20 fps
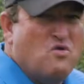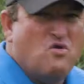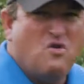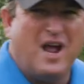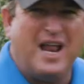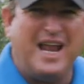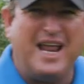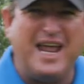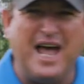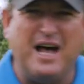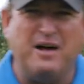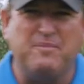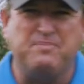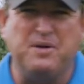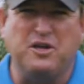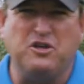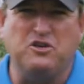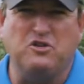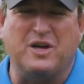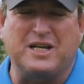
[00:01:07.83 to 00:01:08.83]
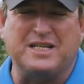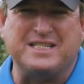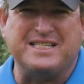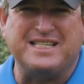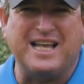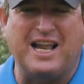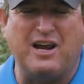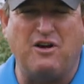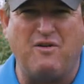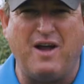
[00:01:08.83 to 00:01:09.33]
Really helping you
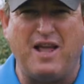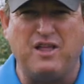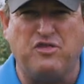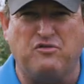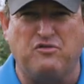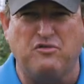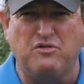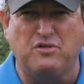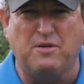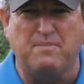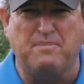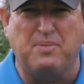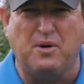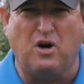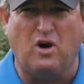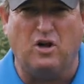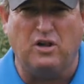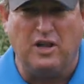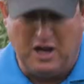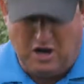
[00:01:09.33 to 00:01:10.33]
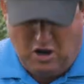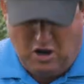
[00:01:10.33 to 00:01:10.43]
accelerate through the ball,